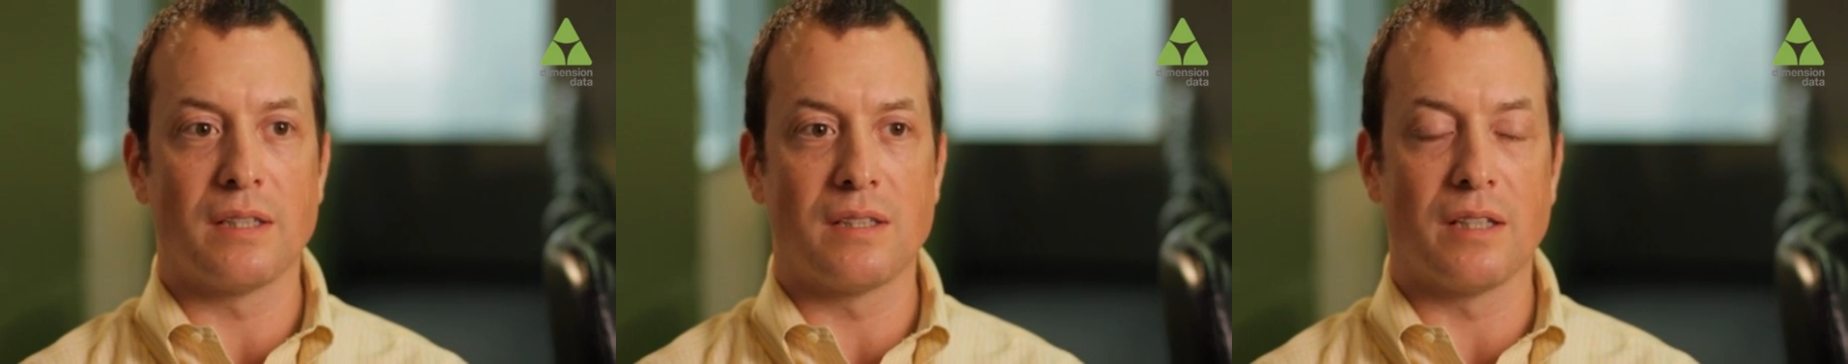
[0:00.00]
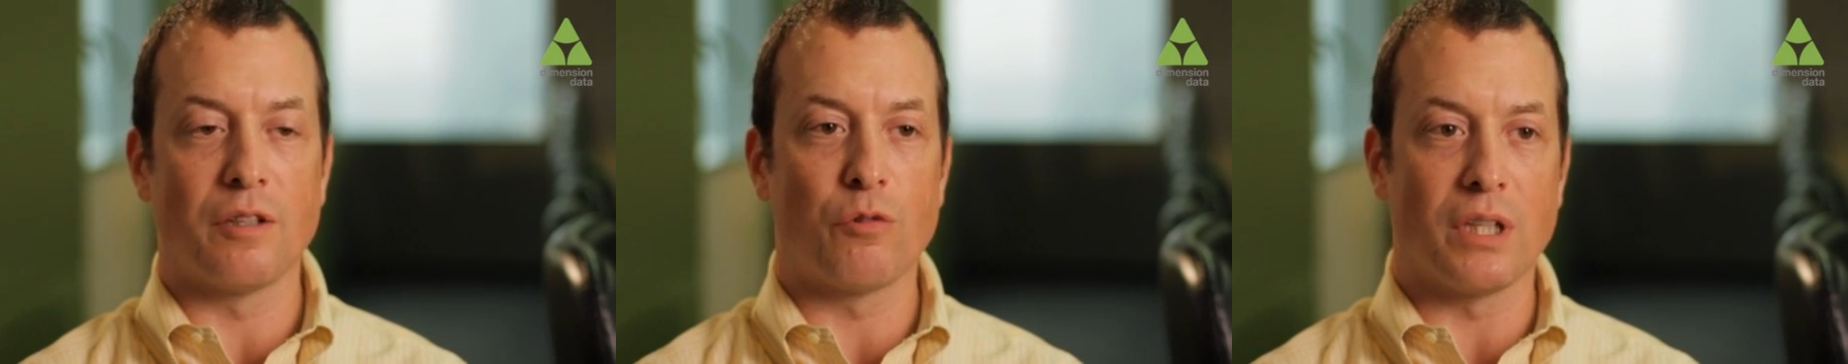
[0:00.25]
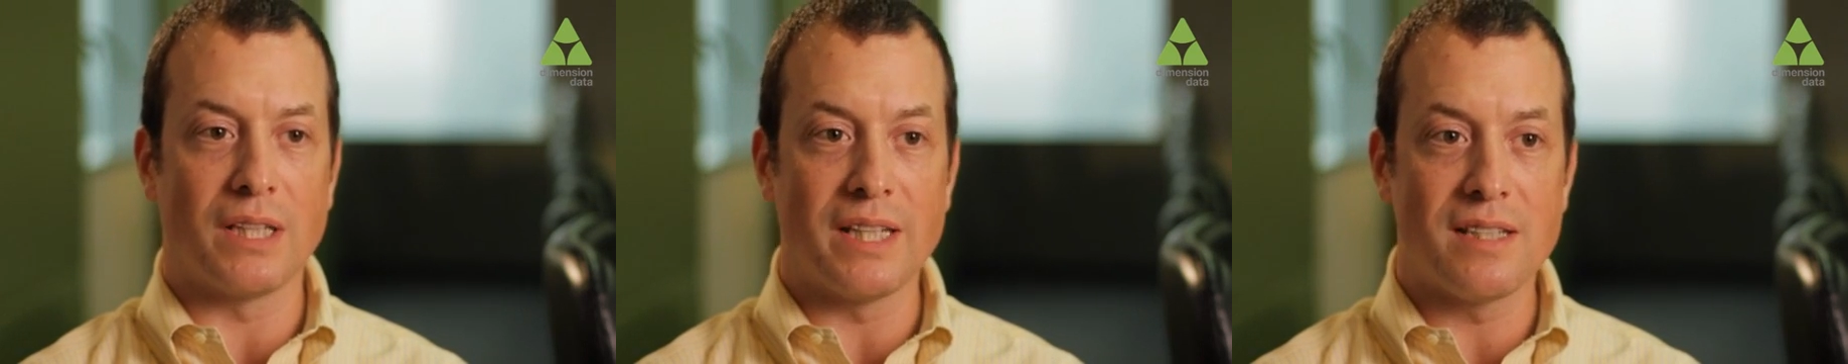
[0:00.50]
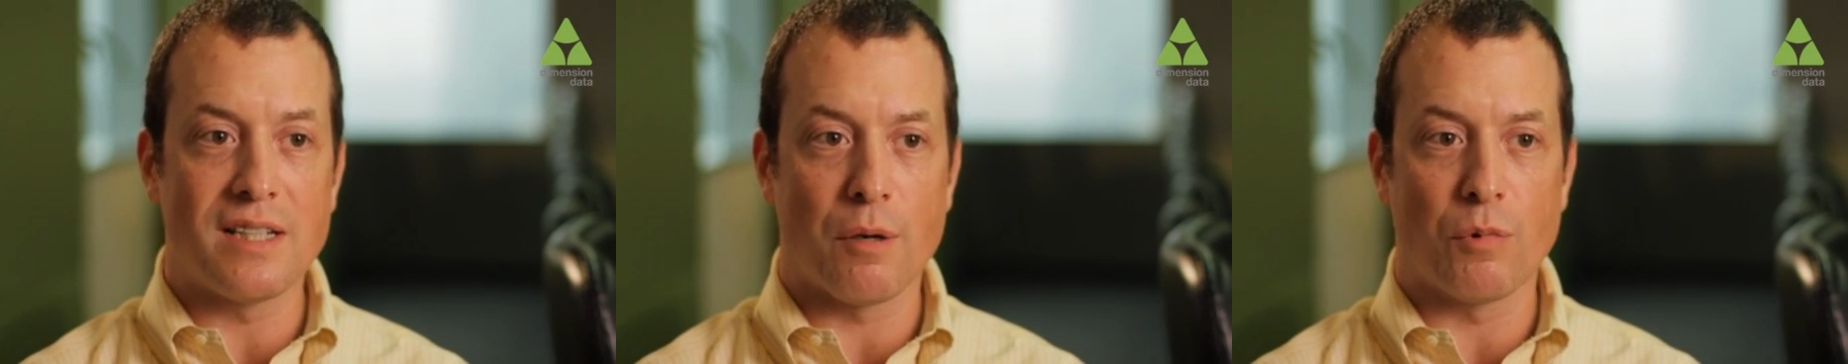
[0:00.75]
delivery
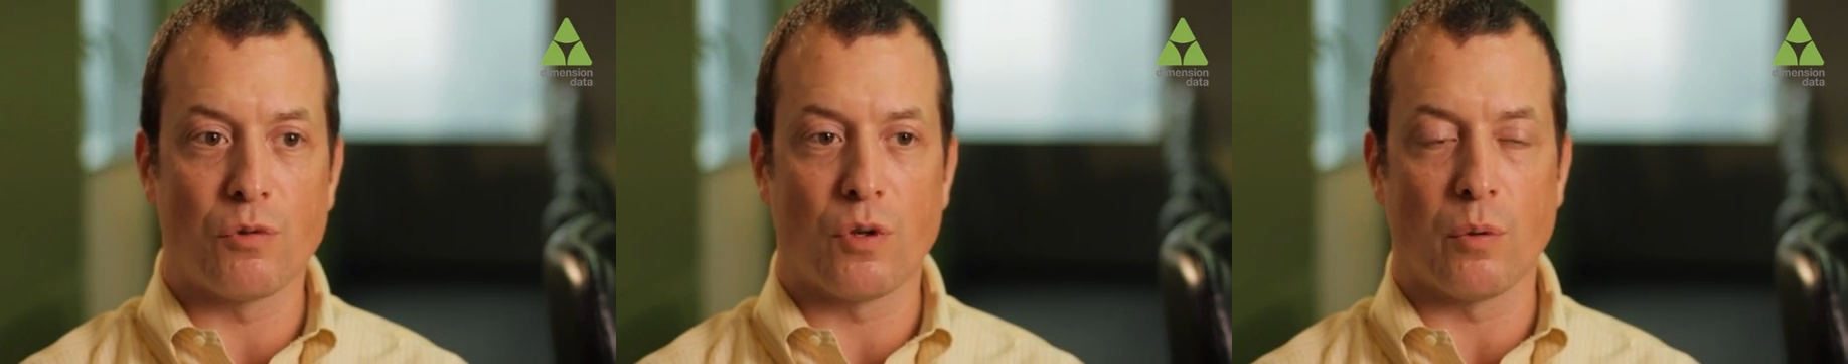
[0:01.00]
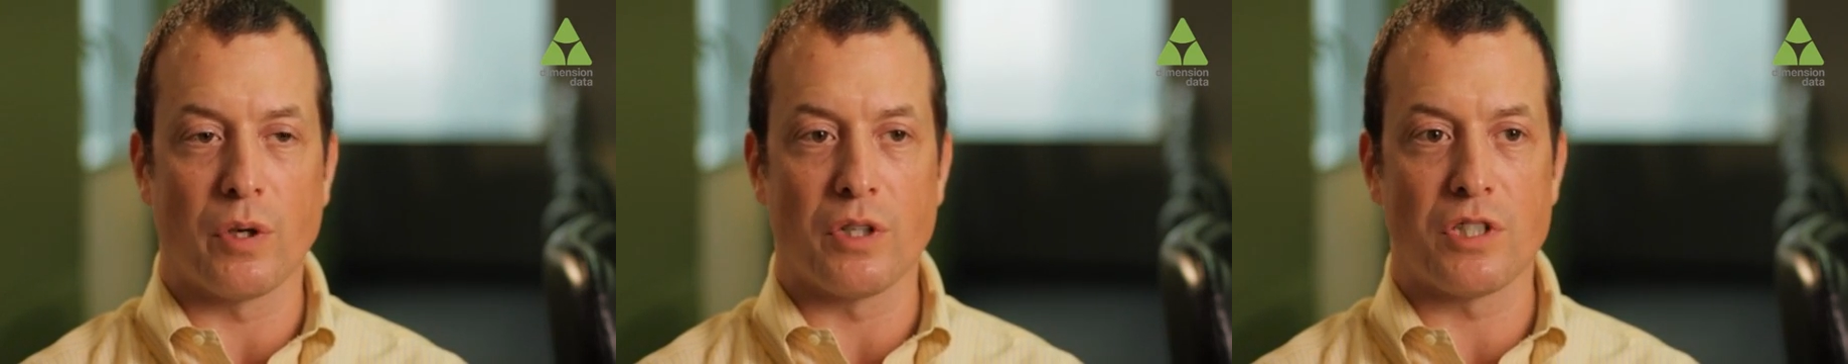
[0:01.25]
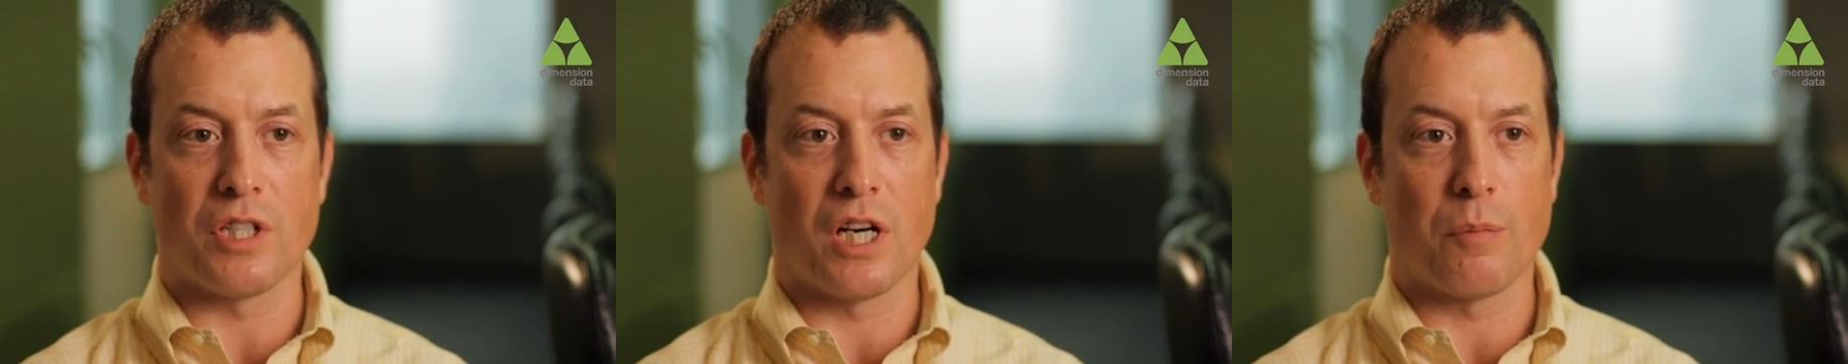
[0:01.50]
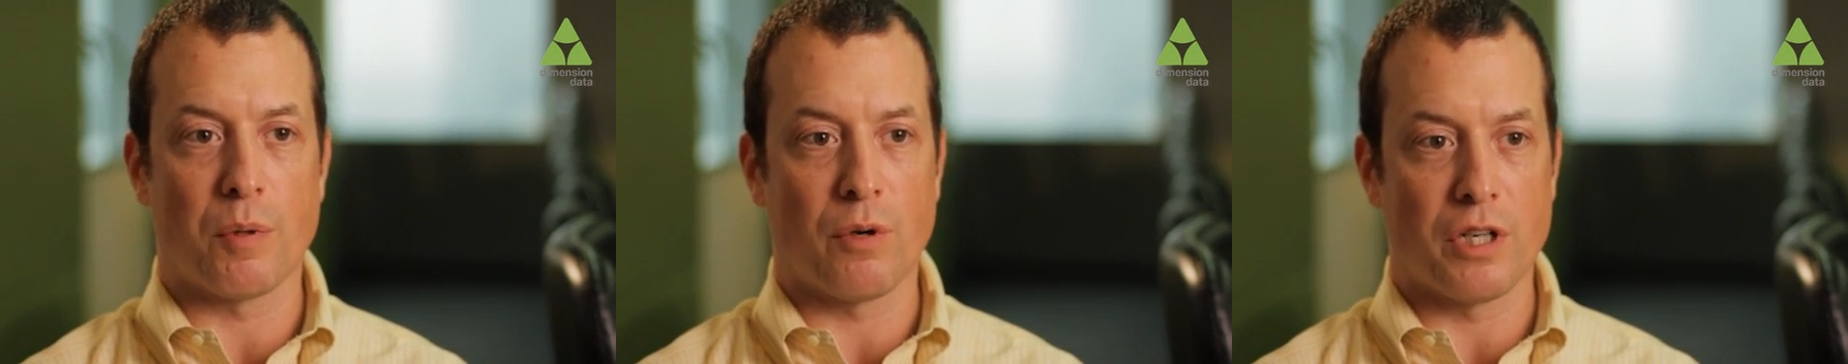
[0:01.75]
lead time before we could start
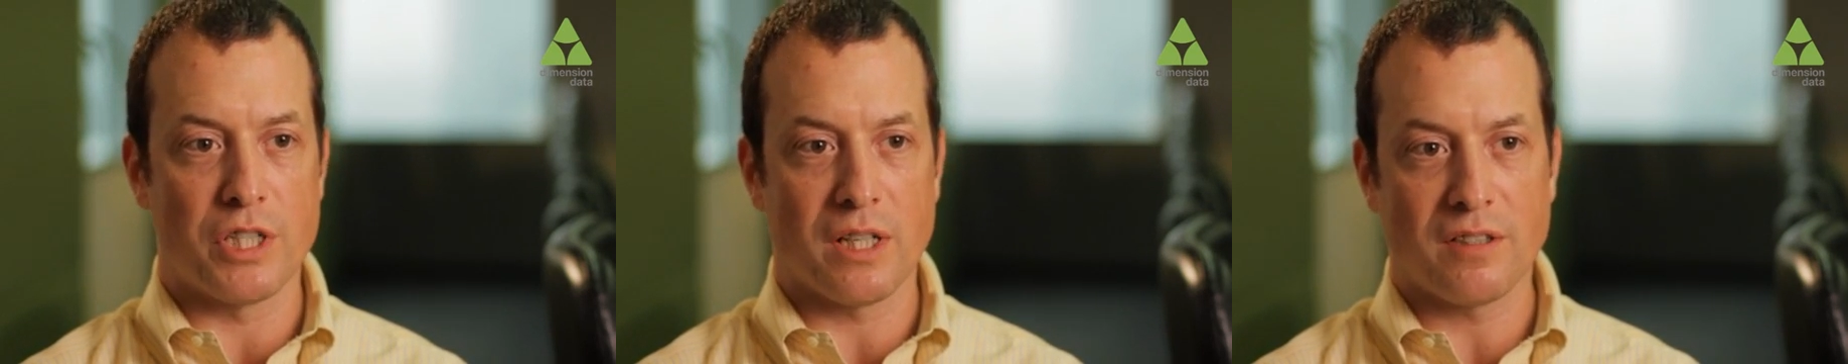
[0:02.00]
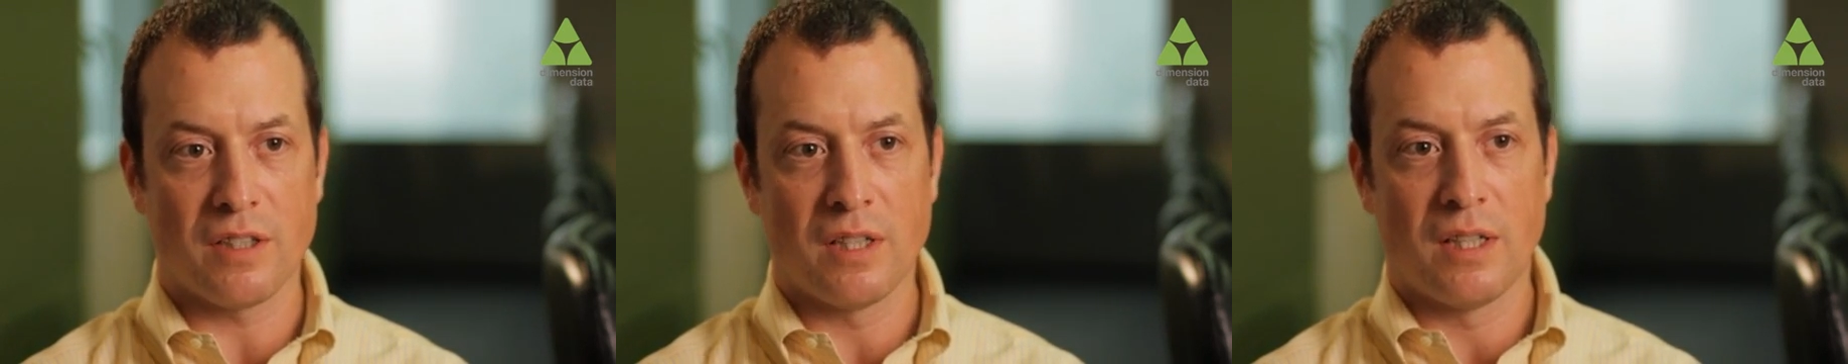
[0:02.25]
up a project.